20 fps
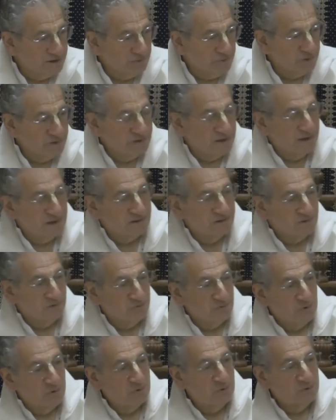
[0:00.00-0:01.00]
Someone takes the
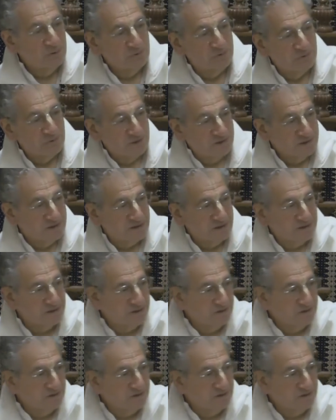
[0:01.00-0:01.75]
role of Krishna.